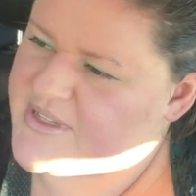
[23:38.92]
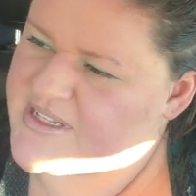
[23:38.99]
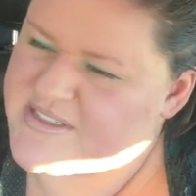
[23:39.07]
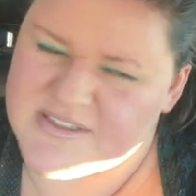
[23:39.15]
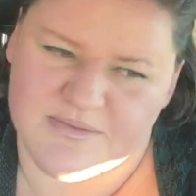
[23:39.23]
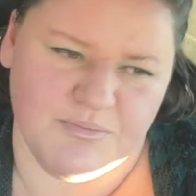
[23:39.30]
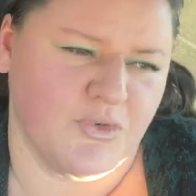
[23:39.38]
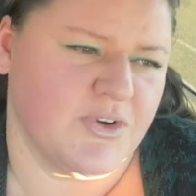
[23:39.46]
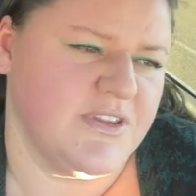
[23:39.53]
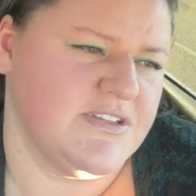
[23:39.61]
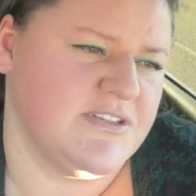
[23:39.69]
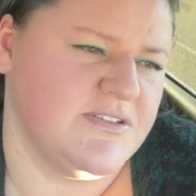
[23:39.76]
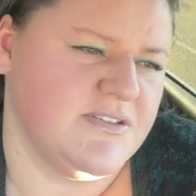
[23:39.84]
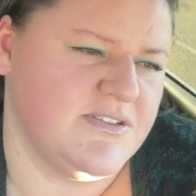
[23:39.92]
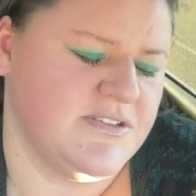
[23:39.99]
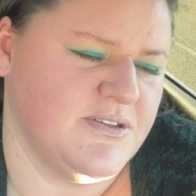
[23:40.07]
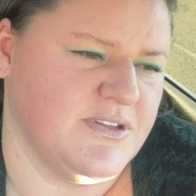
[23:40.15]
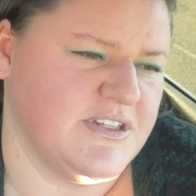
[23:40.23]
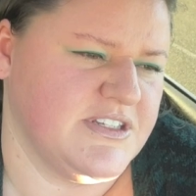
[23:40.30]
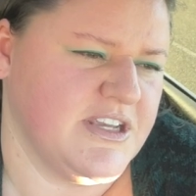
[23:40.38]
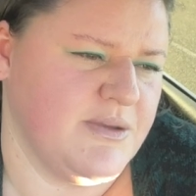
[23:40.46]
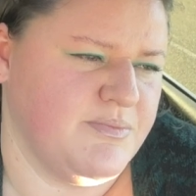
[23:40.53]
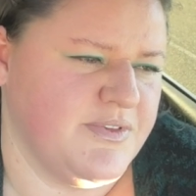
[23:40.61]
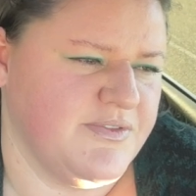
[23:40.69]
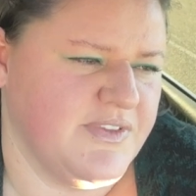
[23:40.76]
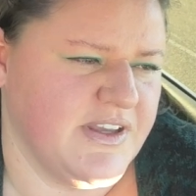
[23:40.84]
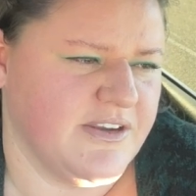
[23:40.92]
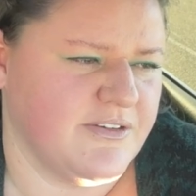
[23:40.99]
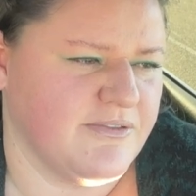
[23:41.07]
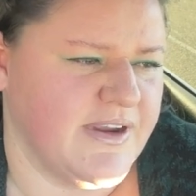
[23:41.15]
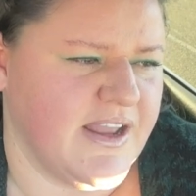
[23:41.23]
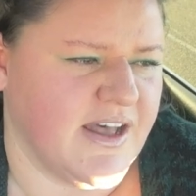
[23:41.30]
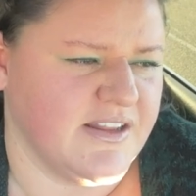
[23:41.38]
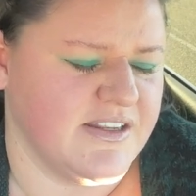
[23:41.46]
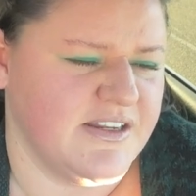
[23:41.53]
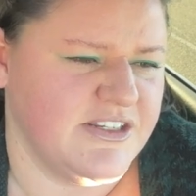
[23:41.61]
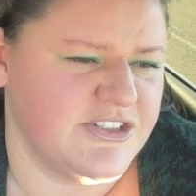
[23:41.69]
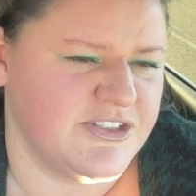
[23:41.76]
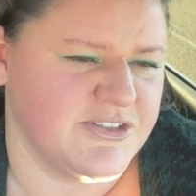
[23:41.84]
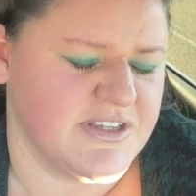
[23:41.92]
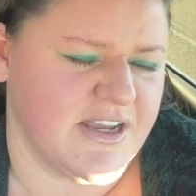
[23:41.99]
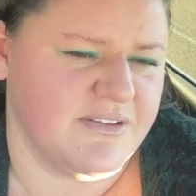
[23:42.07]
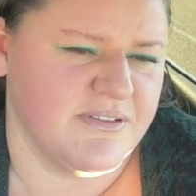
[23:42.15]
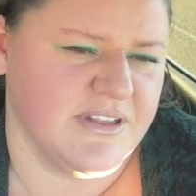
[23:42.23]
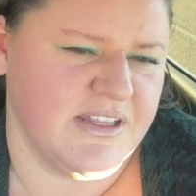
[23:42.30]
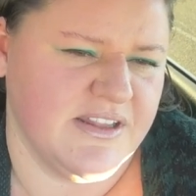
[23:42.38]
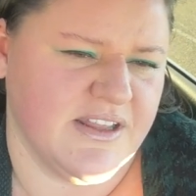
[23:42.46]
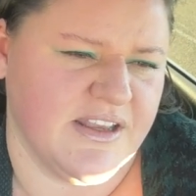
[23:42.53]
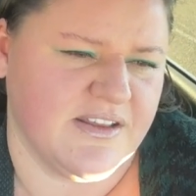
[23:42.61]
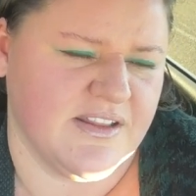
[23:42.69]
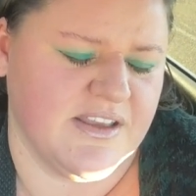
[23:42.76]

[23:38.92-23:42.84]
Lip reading: that's more the type of like reality shows. I really like